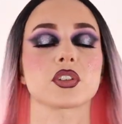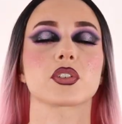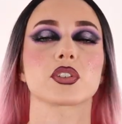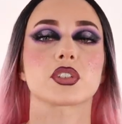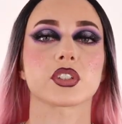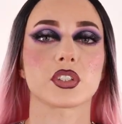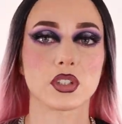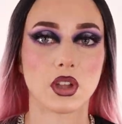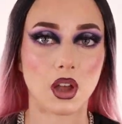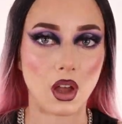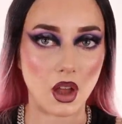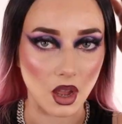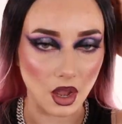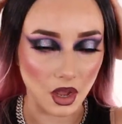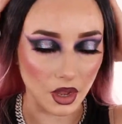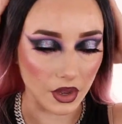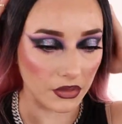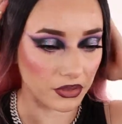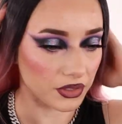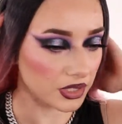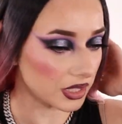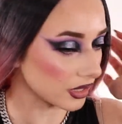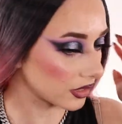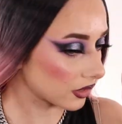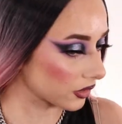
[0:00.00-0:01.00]
are
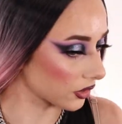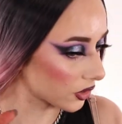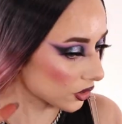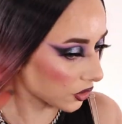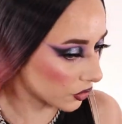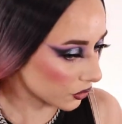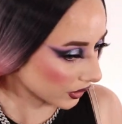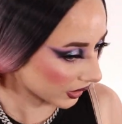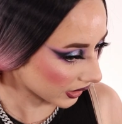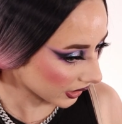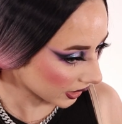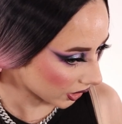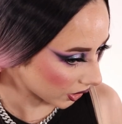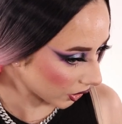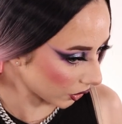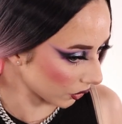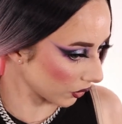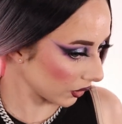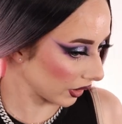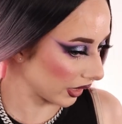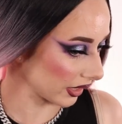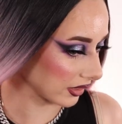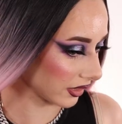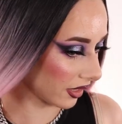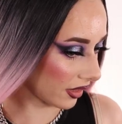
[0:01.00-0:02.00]
soft. It looks really
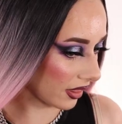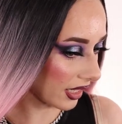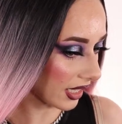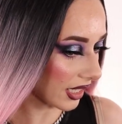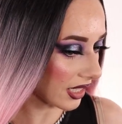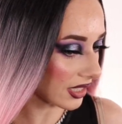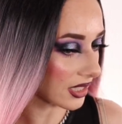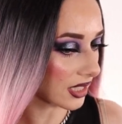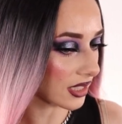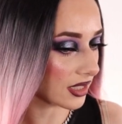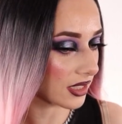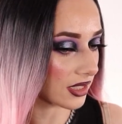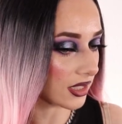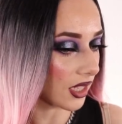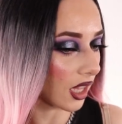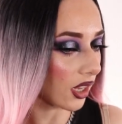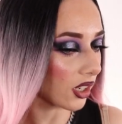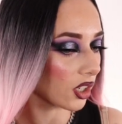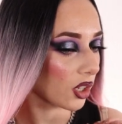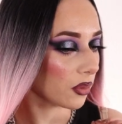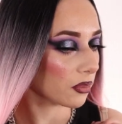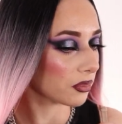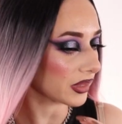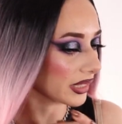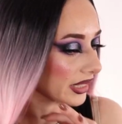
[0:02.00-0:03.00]
cute. And the thing is, it's
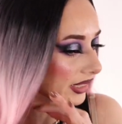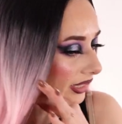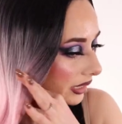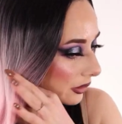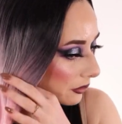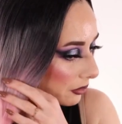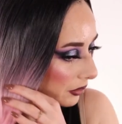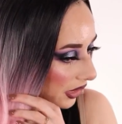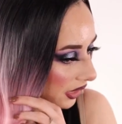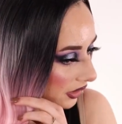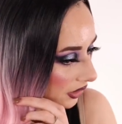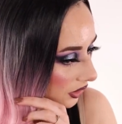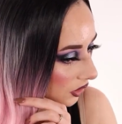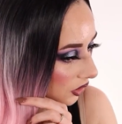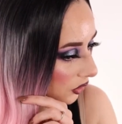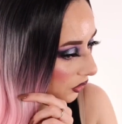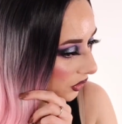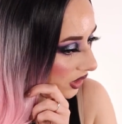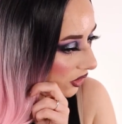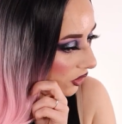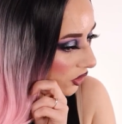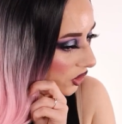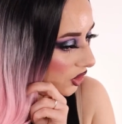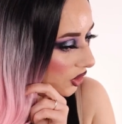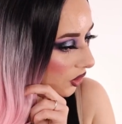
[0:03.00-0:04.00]
not completely pink. You know,
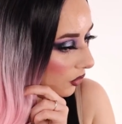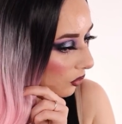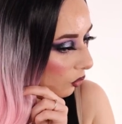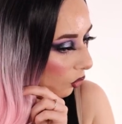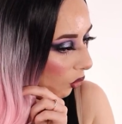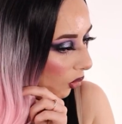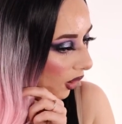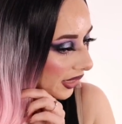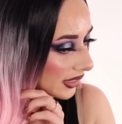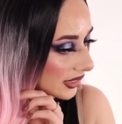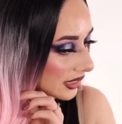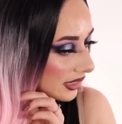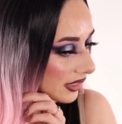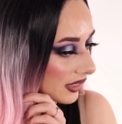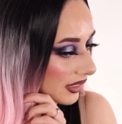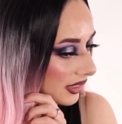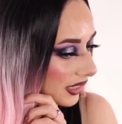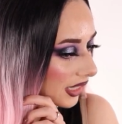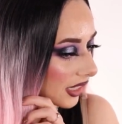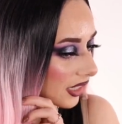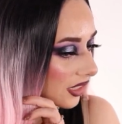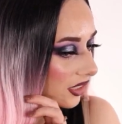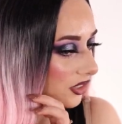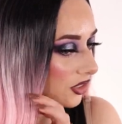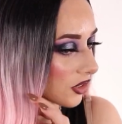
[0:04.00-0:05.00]
there's some white in
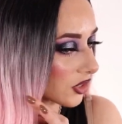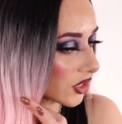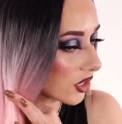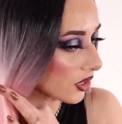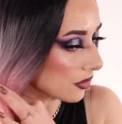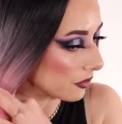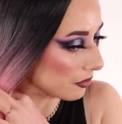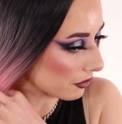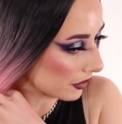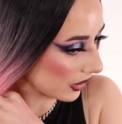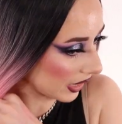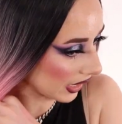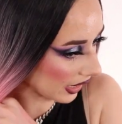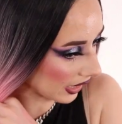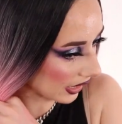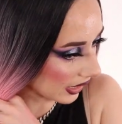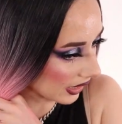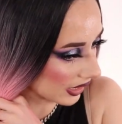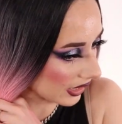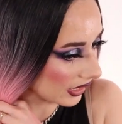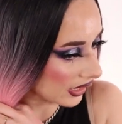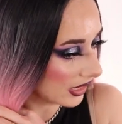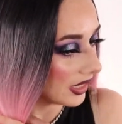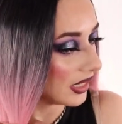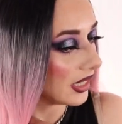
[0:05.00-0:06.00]
there. There's some
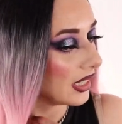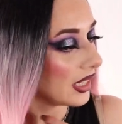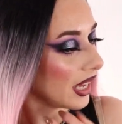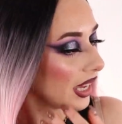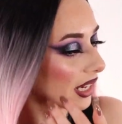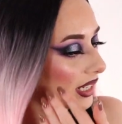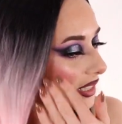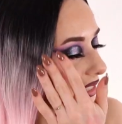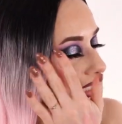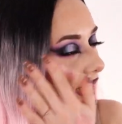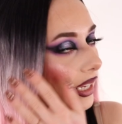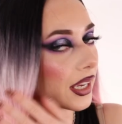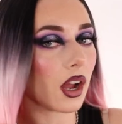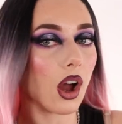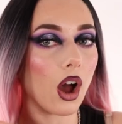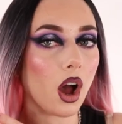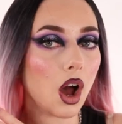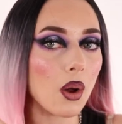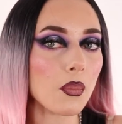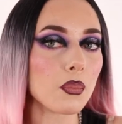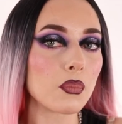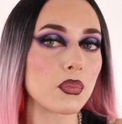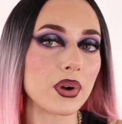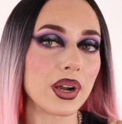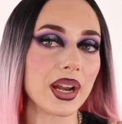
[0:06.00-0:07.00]
pink. And it's like
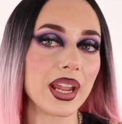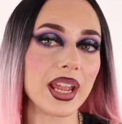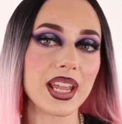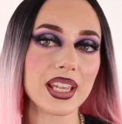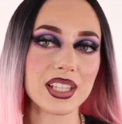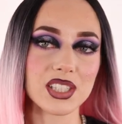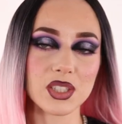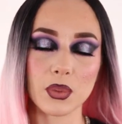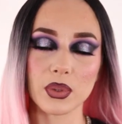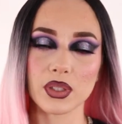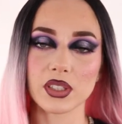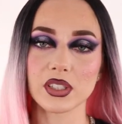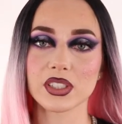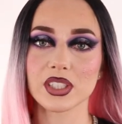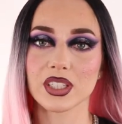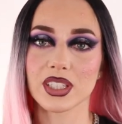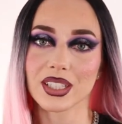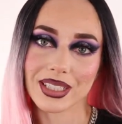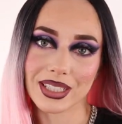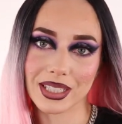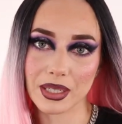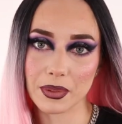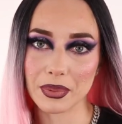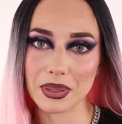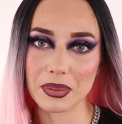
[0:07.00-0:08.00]
ombre, so it looks a
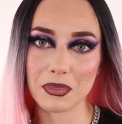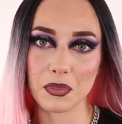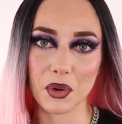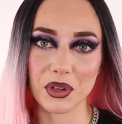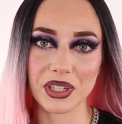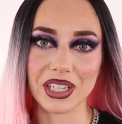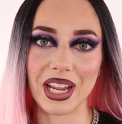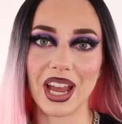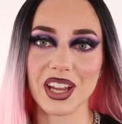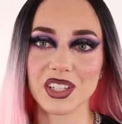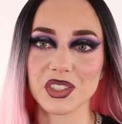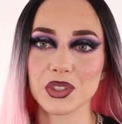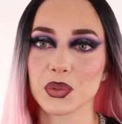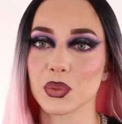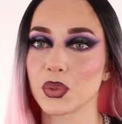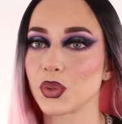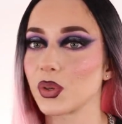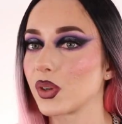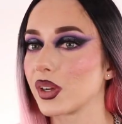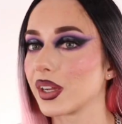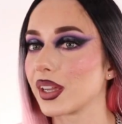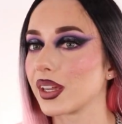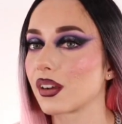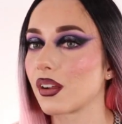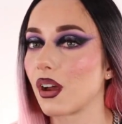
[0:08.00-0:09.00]
little bit more
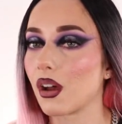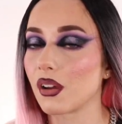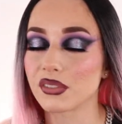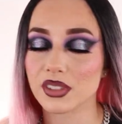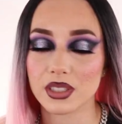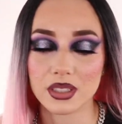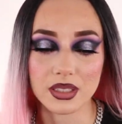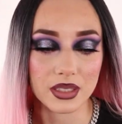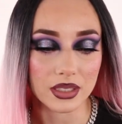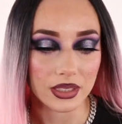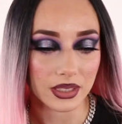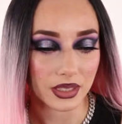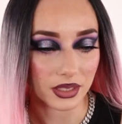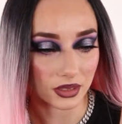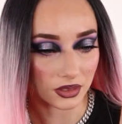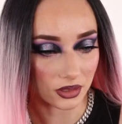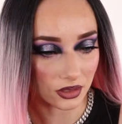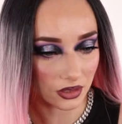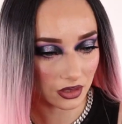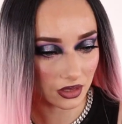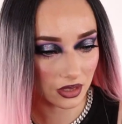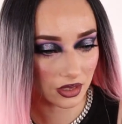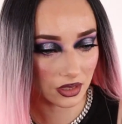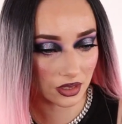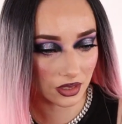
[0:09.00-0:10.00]
natural. And obviously, it
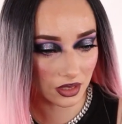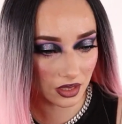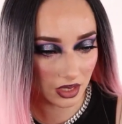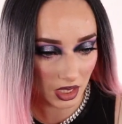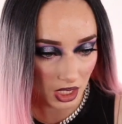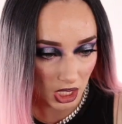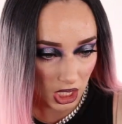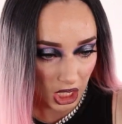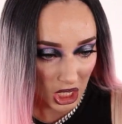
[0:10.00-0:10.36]
looks